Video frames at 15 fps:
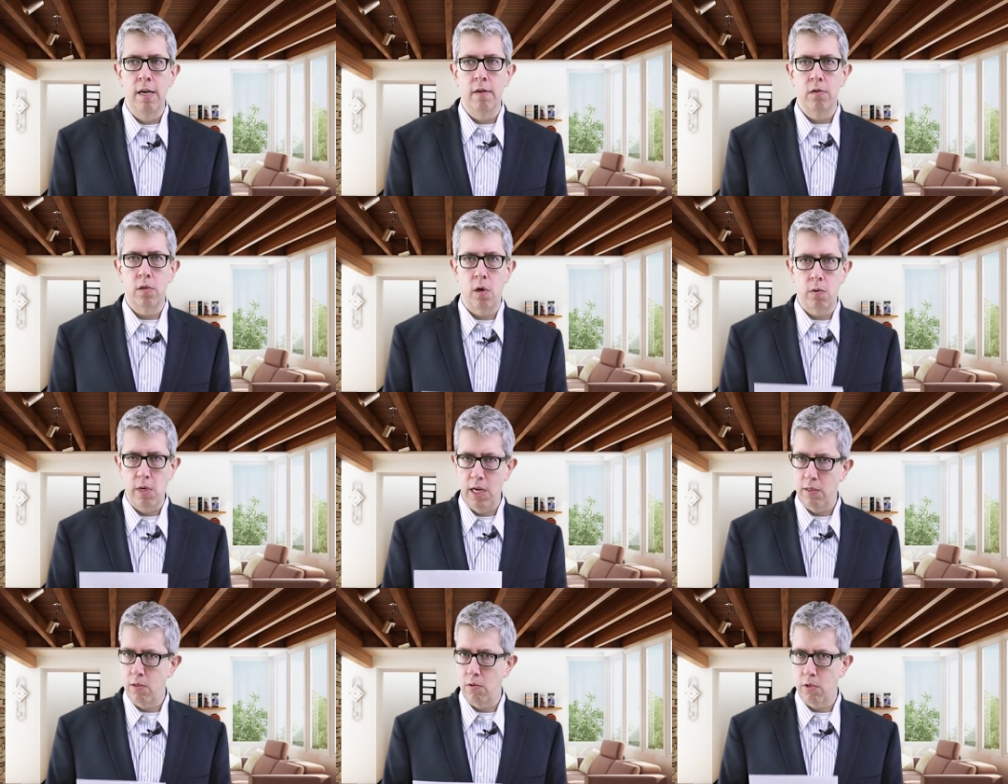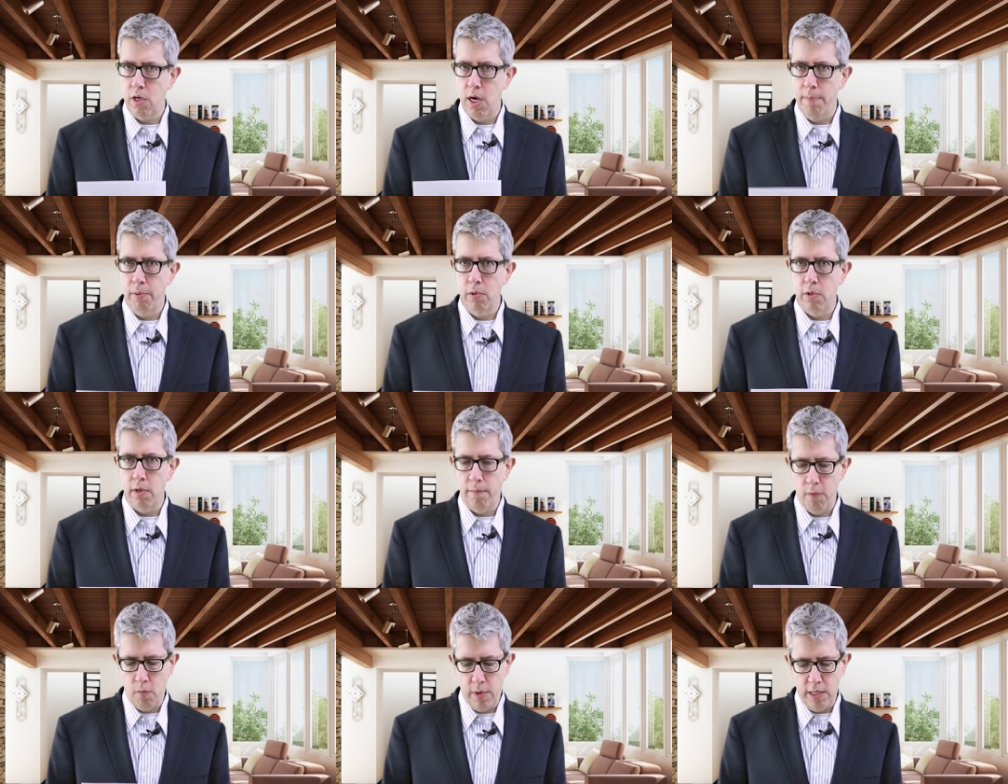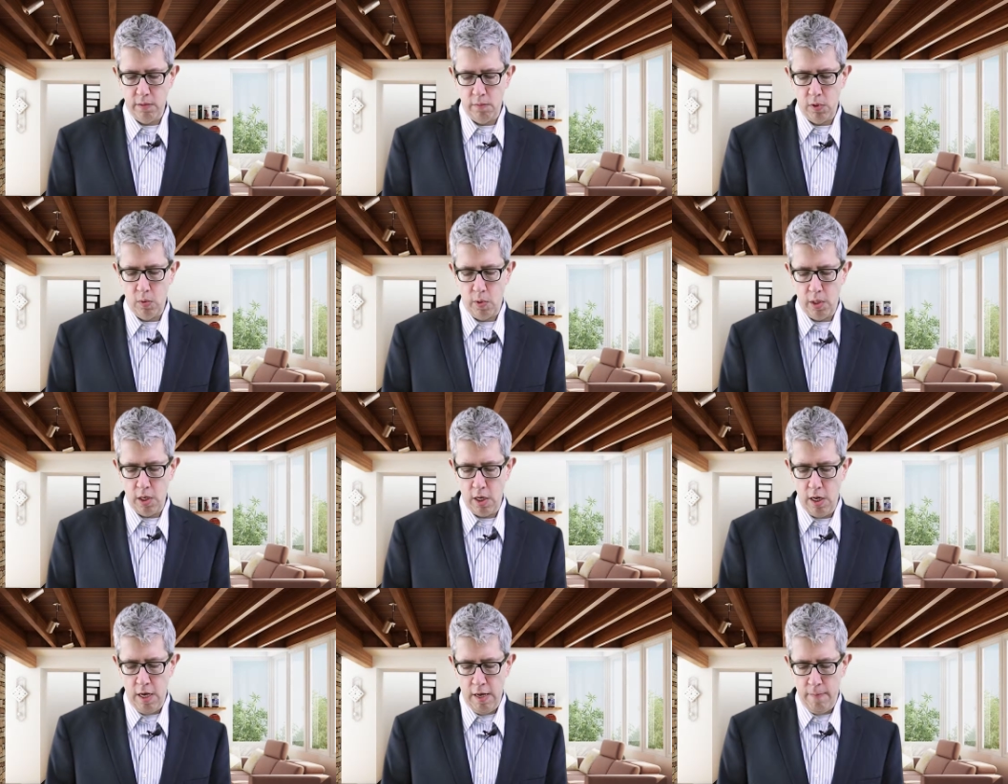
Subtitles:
So yes, there's a couple different ways of doing it.